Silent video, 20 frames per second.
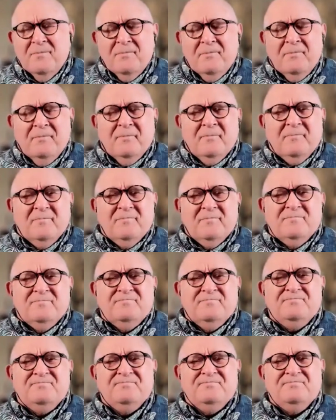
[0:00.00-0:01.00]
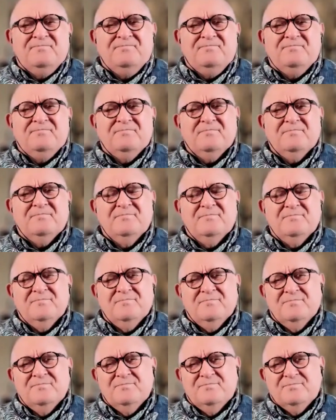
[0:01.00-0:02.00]

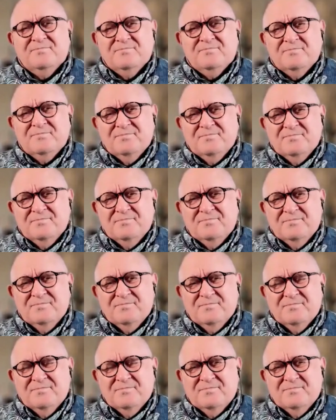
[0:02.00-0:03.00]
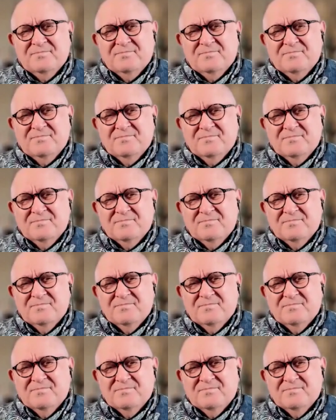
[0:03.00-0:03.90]
No words are spoken by the person on screen.